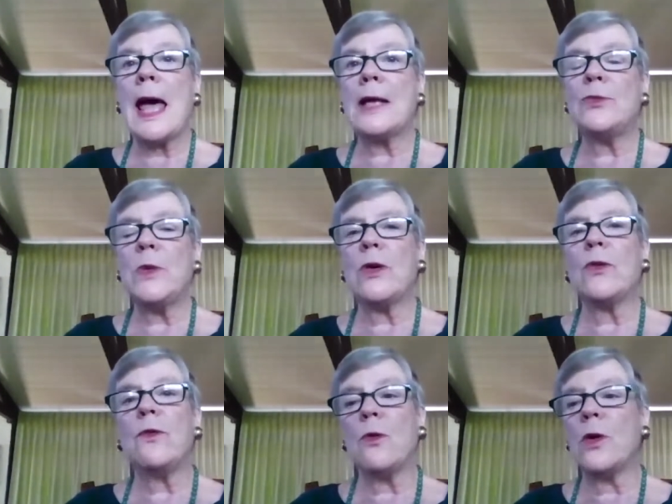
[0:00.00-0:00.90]
As we
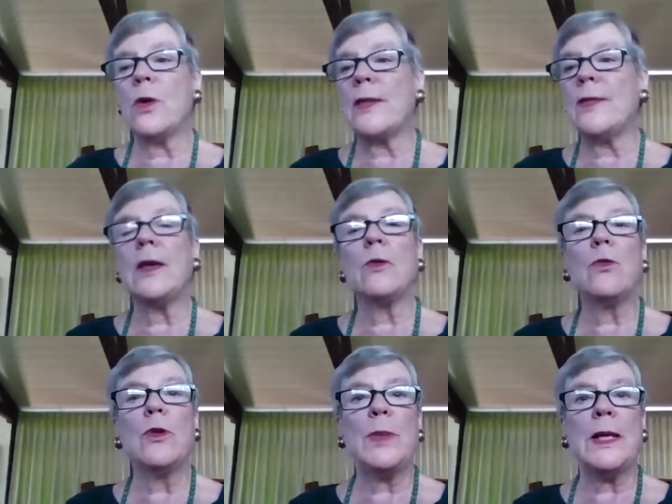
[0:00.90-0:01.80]
go forward, I think it
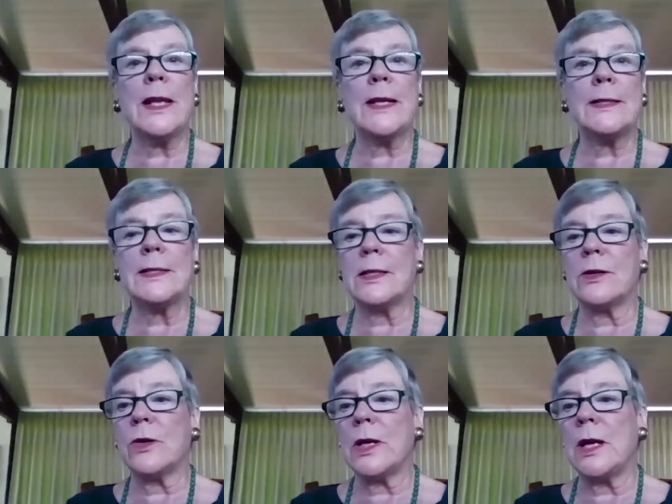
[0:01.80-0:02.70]
will be
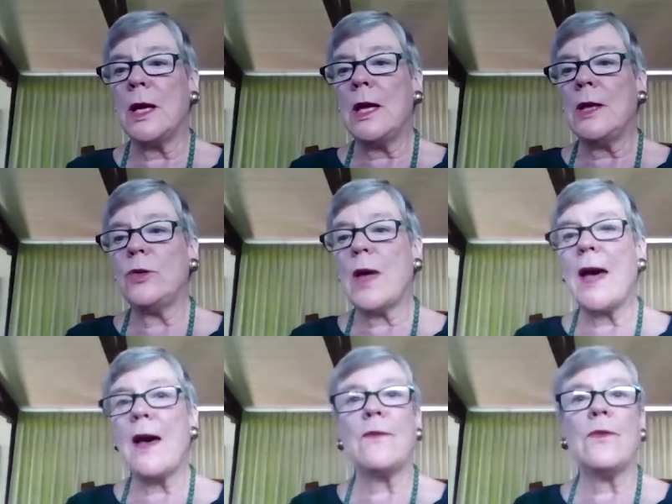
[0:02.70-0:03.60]
necessary to
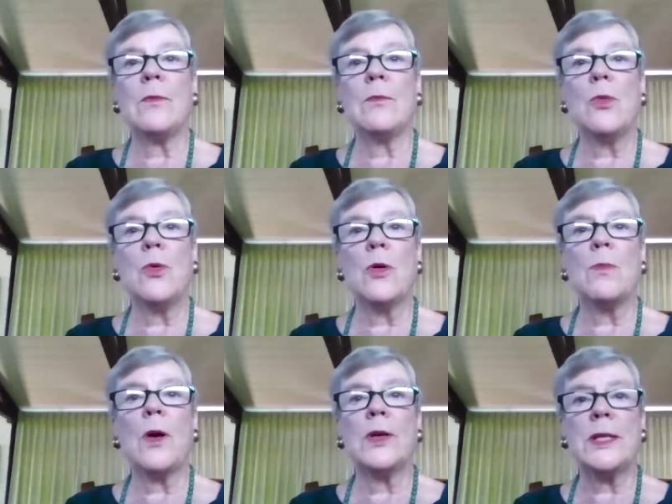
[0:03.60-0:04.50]
have more
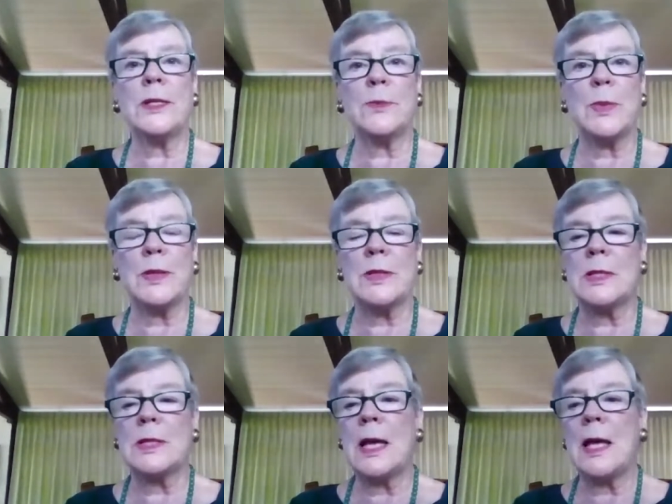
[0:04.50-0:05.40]

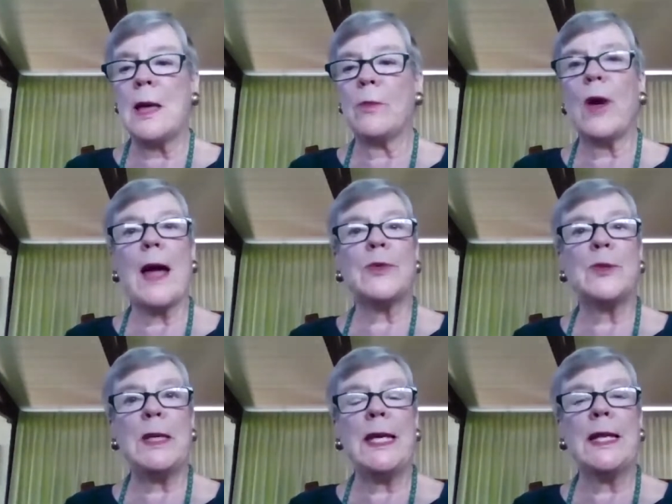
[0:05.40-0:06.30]
participants,
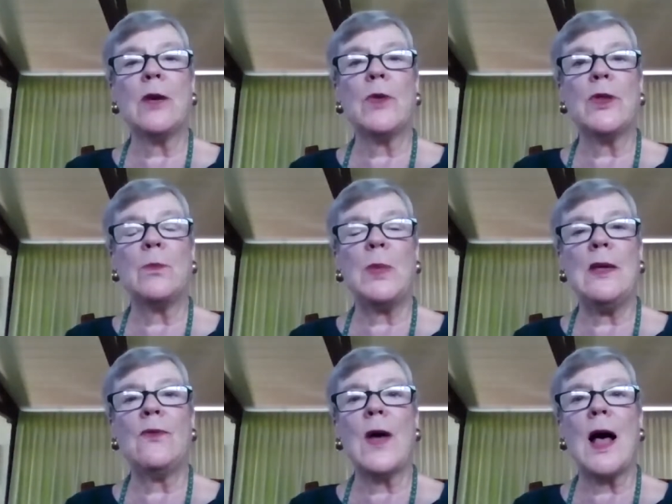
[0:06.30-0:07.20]
perhaps beginning with the
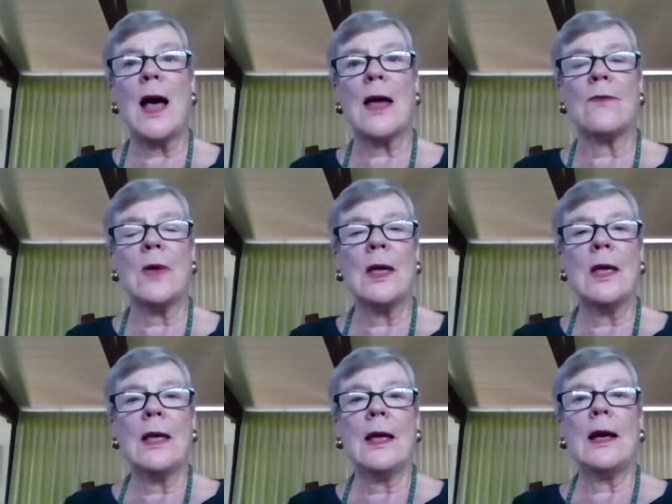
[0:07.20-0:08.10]
P5,
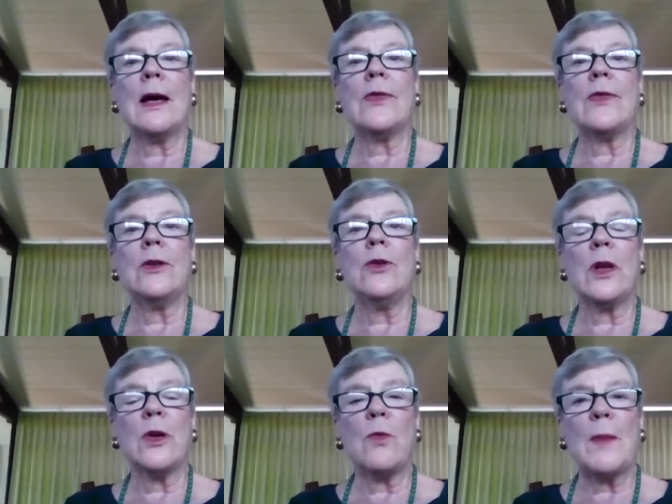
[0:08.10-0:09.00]
uh, the
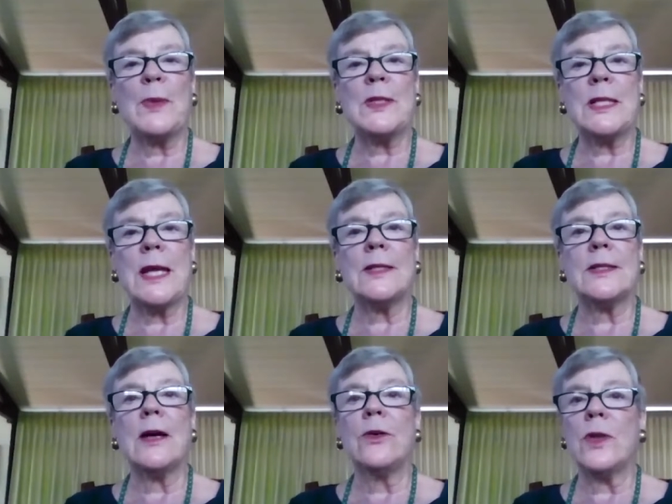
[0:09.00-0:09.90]
nuclear weapon
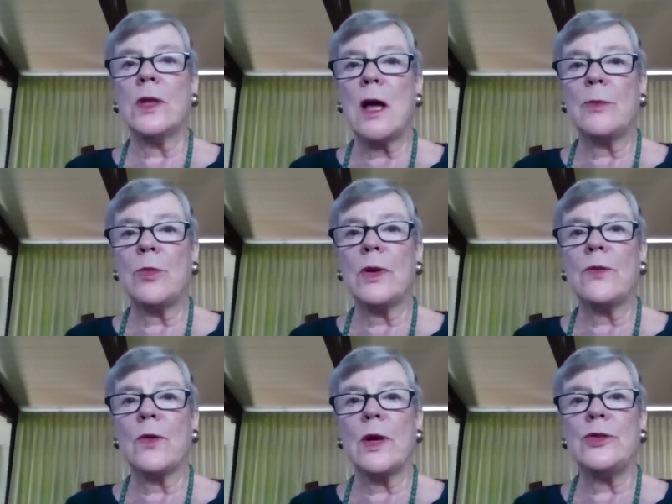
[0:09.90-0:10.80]
states under the
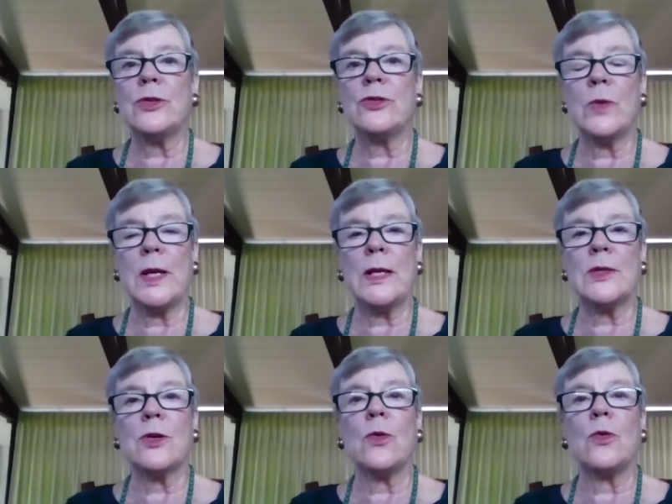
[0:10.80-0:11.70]
Non-Proliferation Treaty.
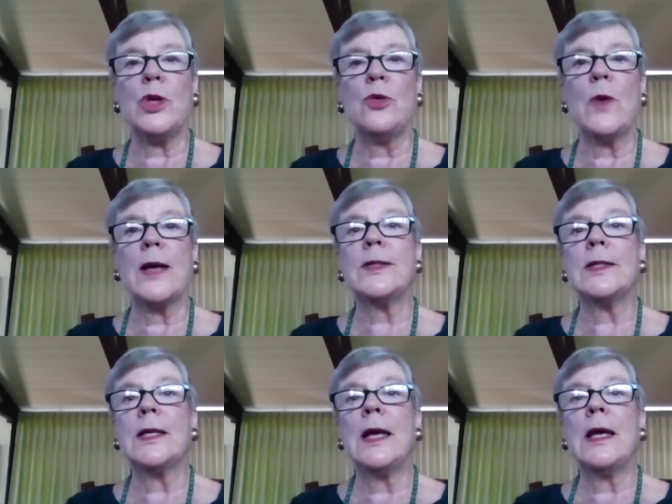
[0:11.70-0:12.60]
So
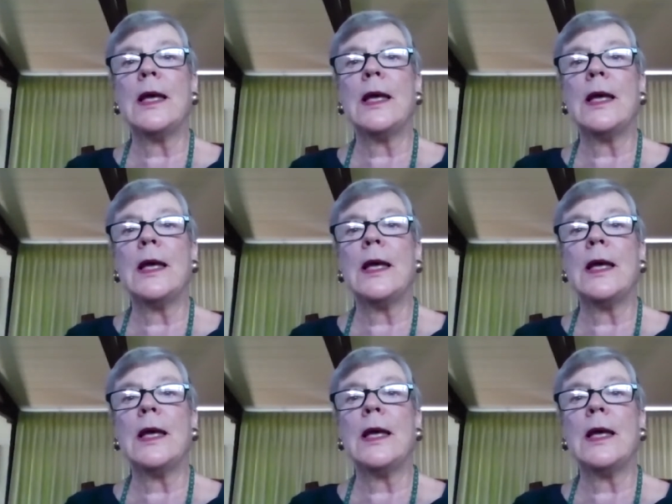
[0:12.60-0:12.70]
US,